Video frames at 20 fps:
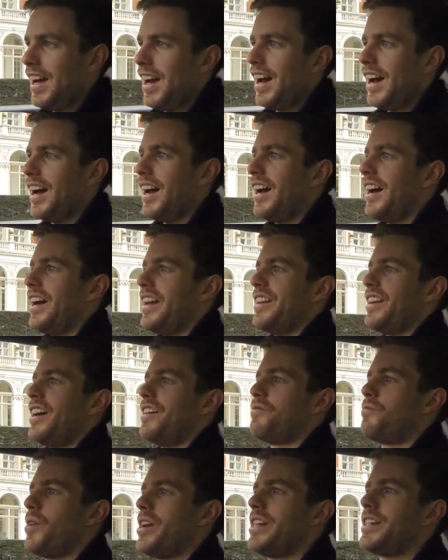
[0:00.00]
And I
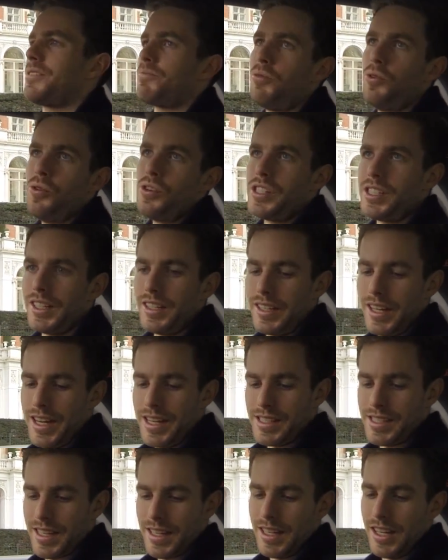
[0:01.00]
went into Porsche the other day
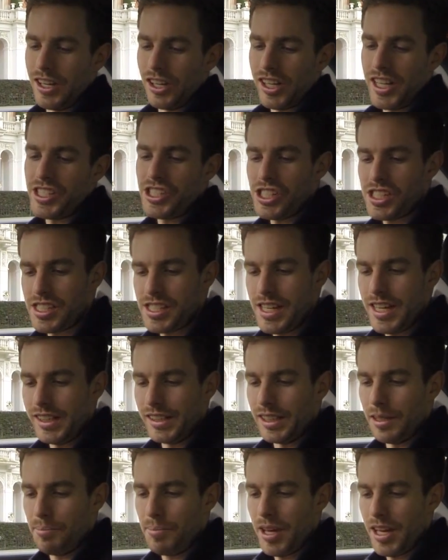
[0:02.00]
and said, look, I just
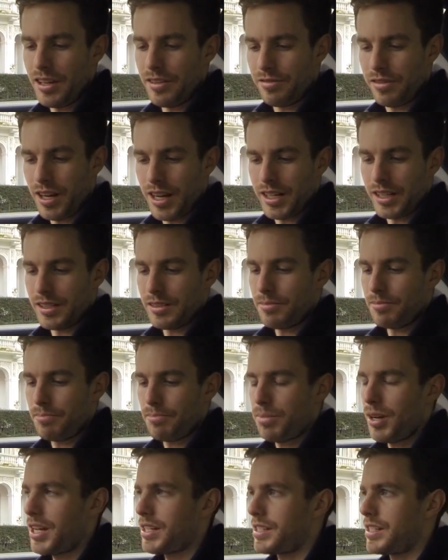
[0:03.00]
need the bit of like
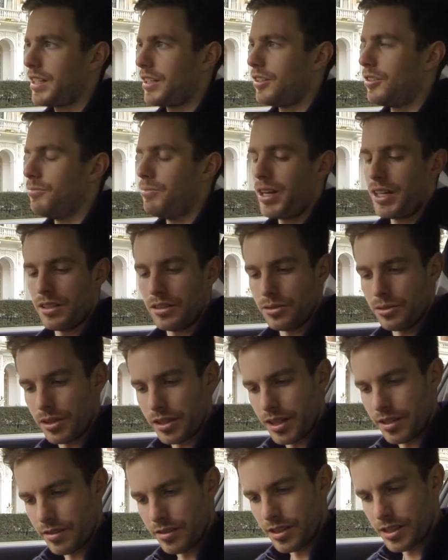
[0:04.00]
plastic or metal or
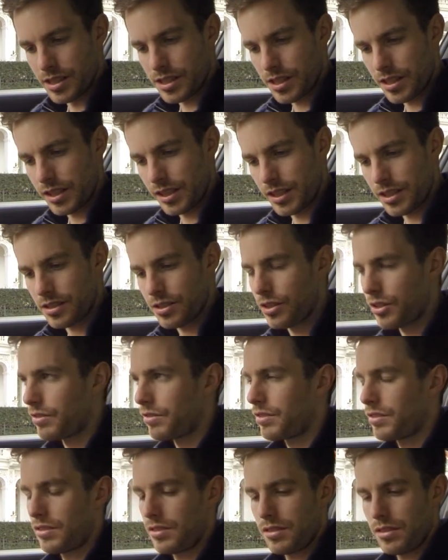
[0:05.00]
whatever it is. I think it's
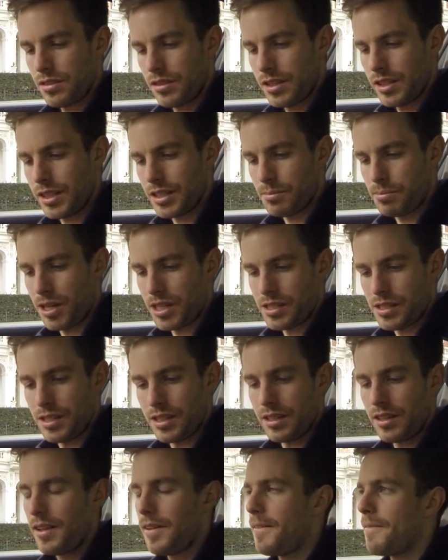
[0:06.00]
plastic.
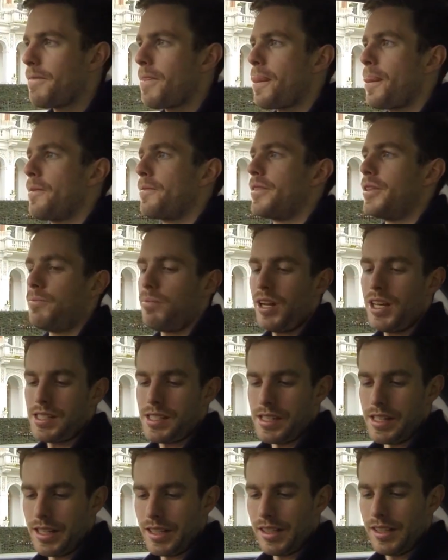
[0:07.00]
The
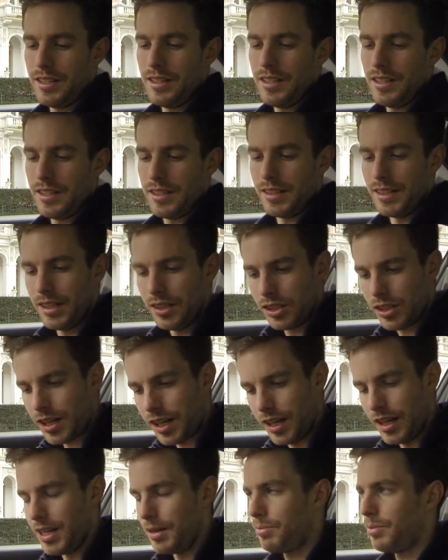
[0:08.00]
plastic, little
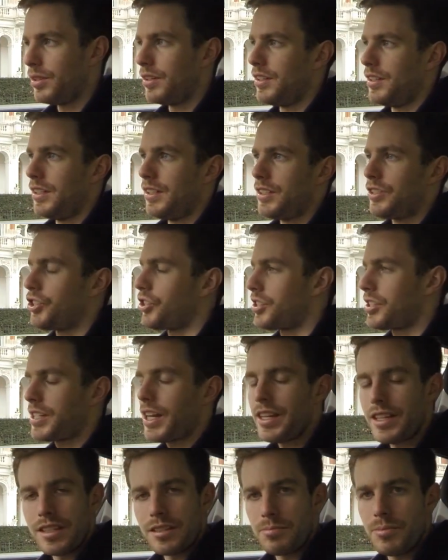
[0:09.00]
clip, just
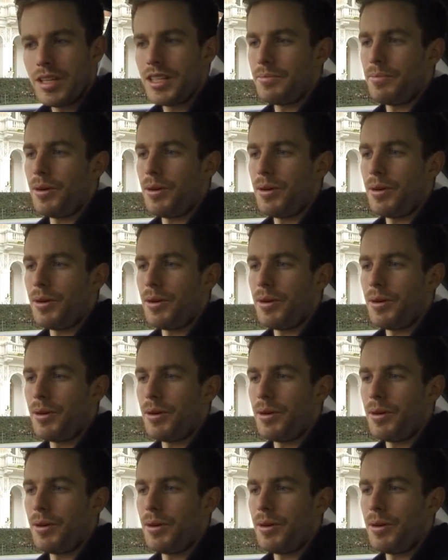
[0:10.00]
send it to me in the